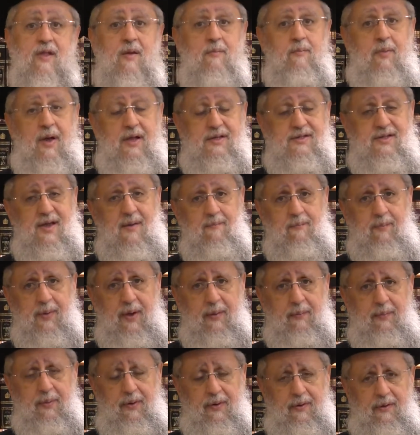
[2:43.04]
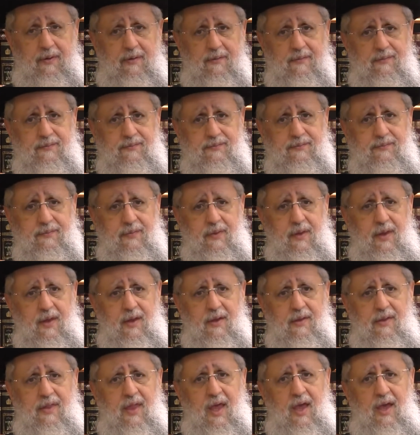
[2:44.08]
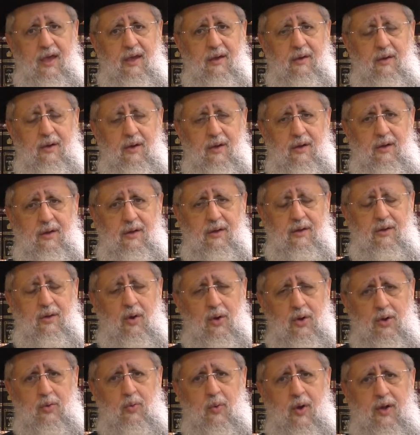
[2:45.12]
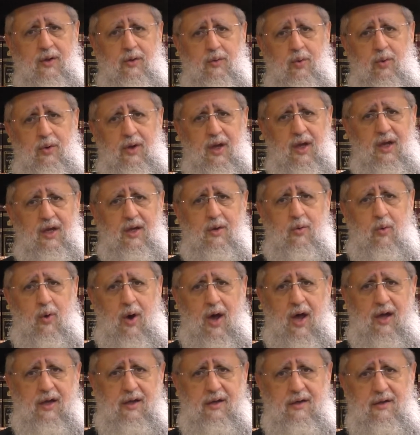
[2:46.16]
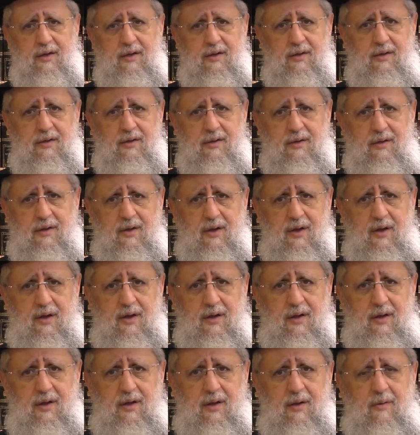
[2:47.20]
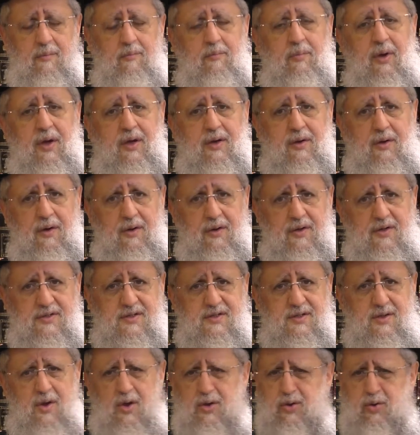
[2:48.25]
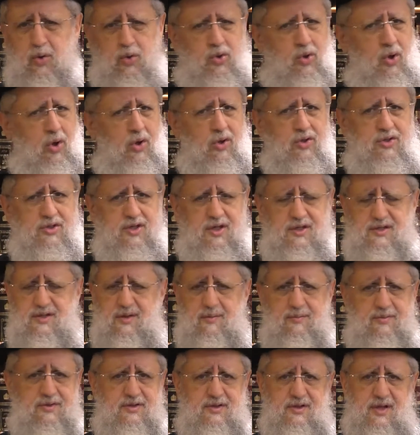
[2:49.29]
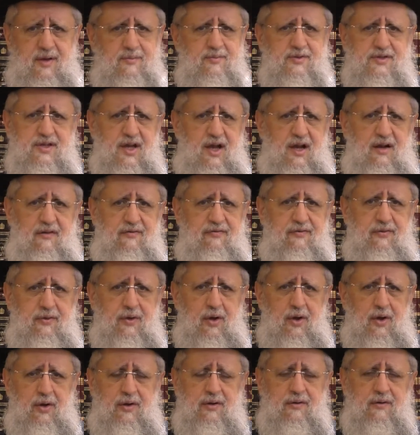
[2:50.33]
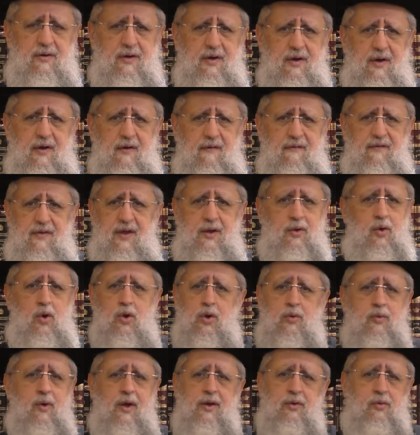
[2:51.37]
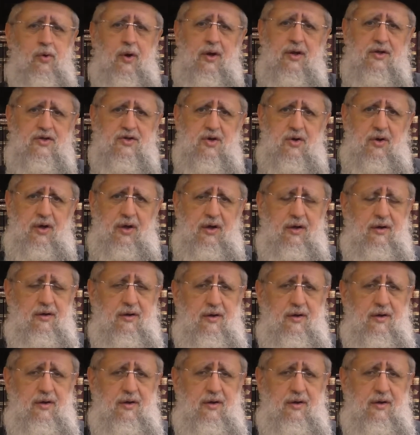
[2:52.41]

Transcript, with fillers: But some people, they don't want to drink wine because not to torture them, themselves, not they don't want to enjoy,